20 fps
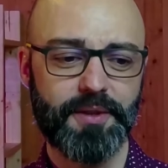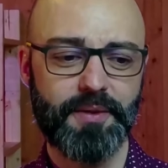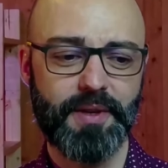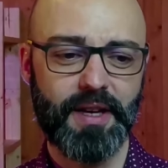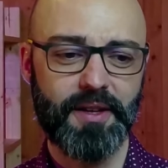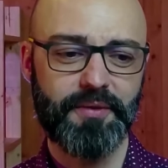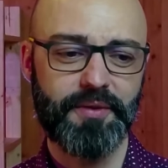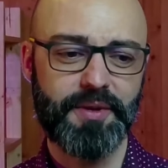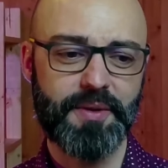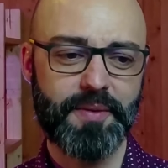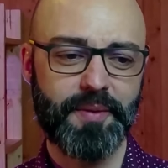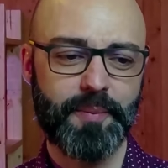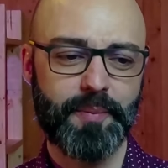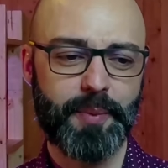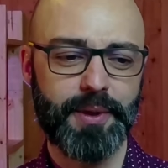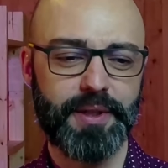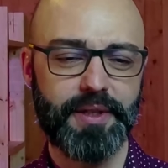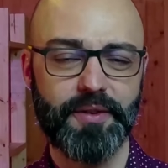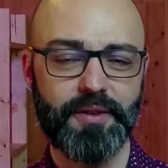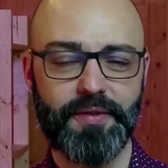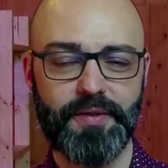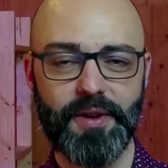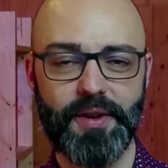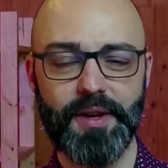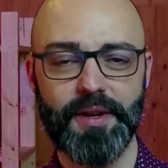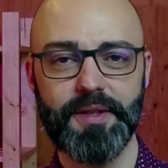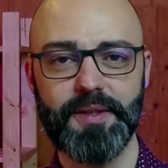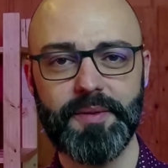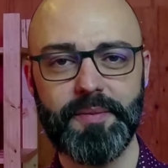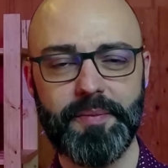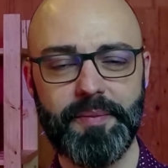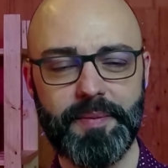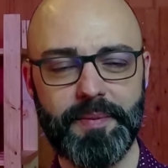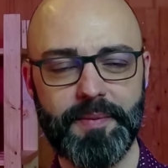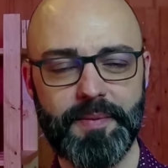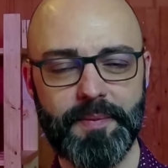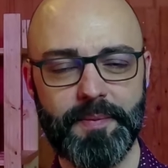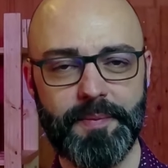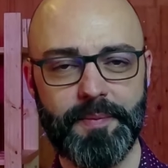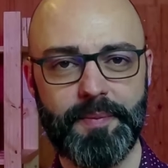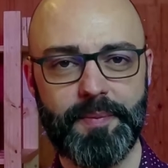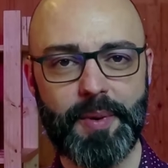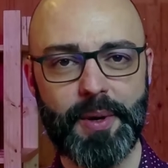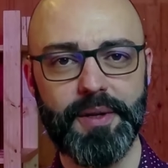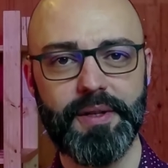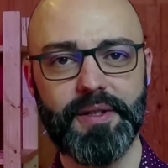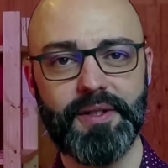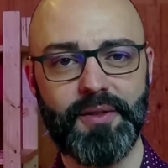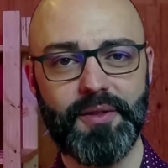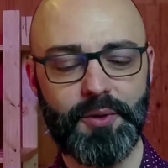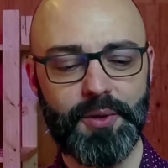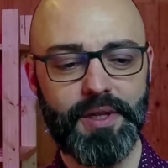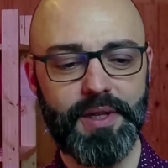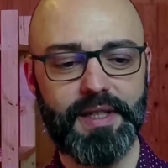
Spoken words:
So you have to put the first point